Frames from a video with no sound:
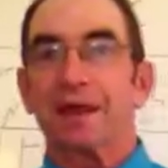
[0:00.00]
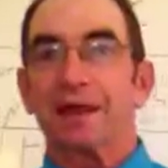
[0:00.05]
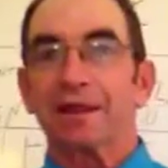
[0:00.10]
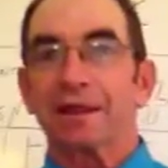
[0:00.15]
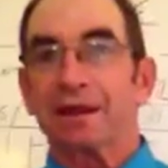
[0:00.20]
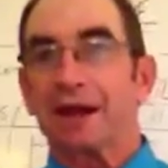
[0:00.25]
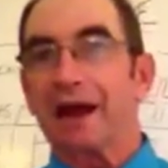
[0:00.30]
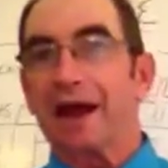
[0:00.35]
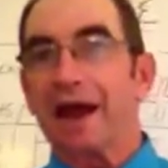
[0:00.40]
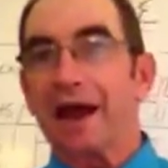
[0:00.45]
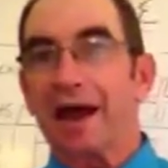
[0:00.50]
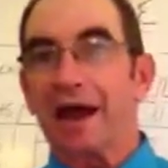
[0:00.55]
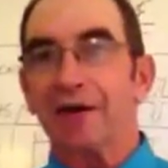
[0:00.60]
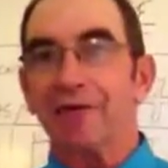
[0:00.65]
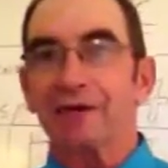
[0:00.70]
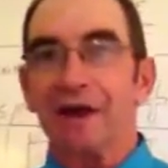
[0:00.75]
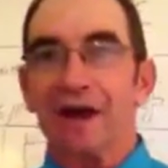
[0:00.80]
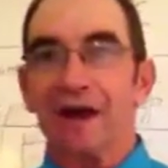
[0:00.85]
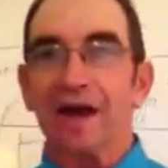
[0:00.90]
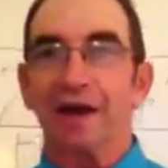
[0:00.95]
that I
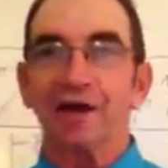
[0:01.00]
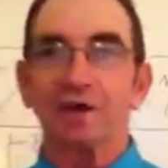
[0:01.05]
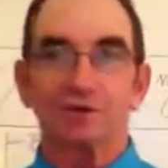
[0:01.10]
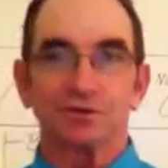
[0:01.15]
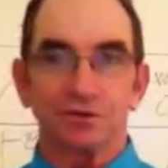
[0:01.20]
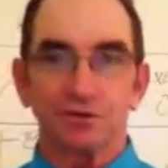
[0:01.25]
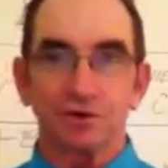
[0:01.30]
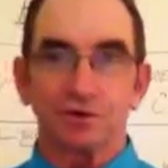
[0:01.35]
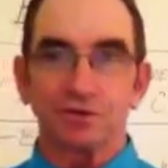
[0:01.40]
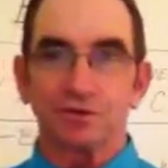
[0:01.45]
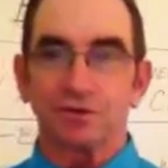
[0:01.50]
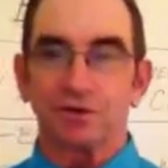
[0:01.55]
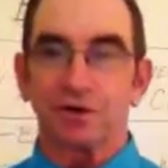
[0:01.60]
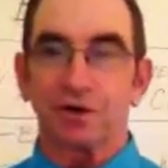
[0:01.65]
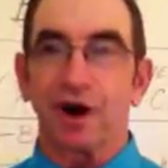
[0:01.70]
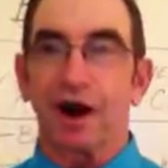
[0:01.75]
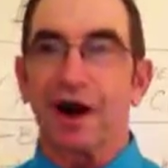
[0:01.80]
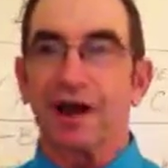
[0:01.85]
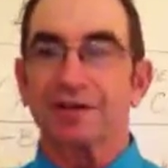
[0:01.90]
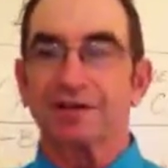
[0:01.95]
have as Church of
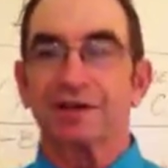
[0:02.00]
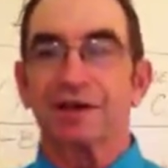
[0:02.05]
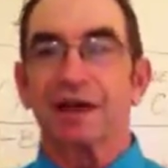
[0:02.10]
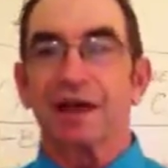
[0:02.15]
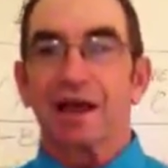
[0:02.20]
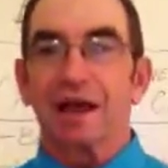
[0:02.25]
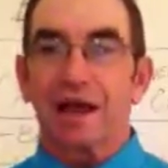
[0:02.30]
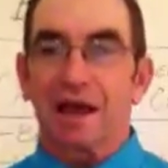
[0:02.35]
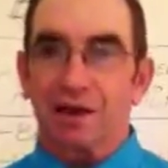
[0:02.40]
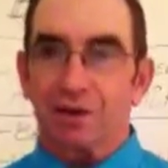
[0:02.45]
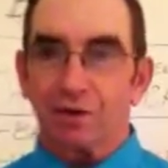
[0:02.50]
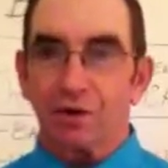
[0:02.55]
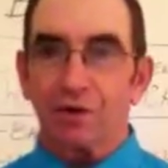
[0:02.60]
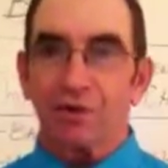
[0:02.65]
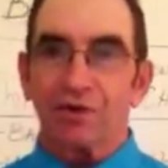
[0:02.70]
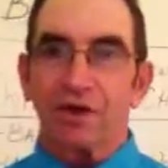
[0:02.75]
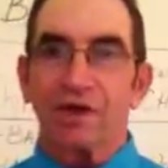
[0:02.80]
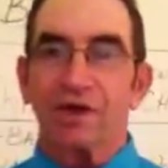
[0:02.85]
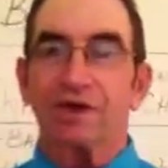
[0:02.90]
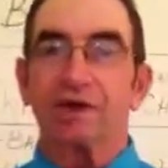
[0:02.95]
Christ. And I
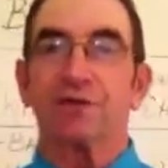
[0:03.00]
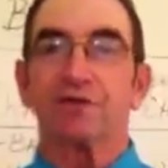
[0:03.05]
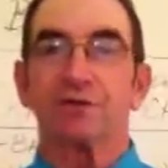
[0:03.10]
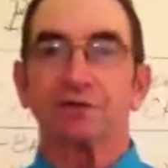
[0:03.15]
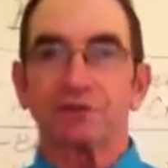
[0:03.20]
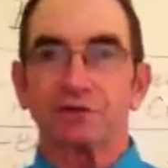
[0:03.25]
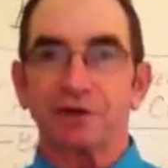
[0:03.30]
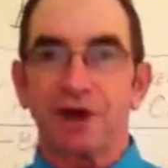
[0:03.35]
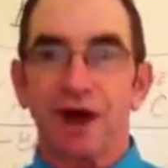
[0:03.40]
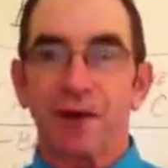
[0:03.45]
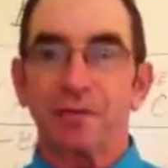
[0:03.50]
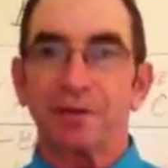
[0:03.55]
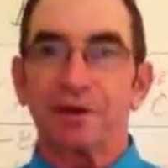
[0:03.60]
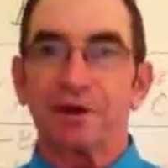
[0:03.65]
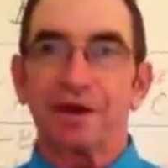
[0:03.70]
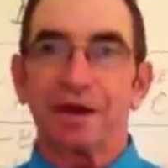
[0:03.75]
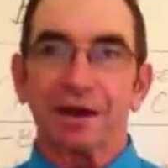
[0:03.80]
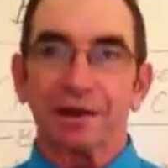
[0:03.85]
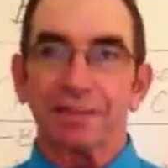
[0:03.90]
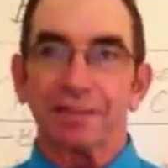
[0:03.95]
want to thank you for stopping
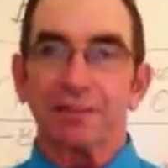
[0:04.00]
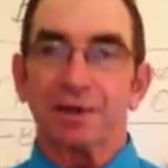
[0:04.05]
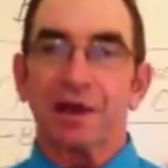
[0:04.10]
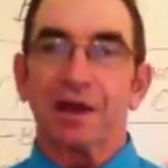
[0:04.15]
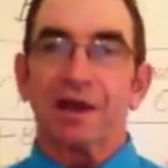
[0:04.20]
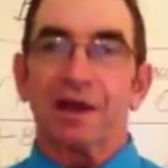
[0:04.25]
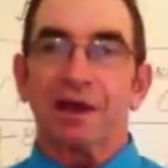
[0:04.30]
in.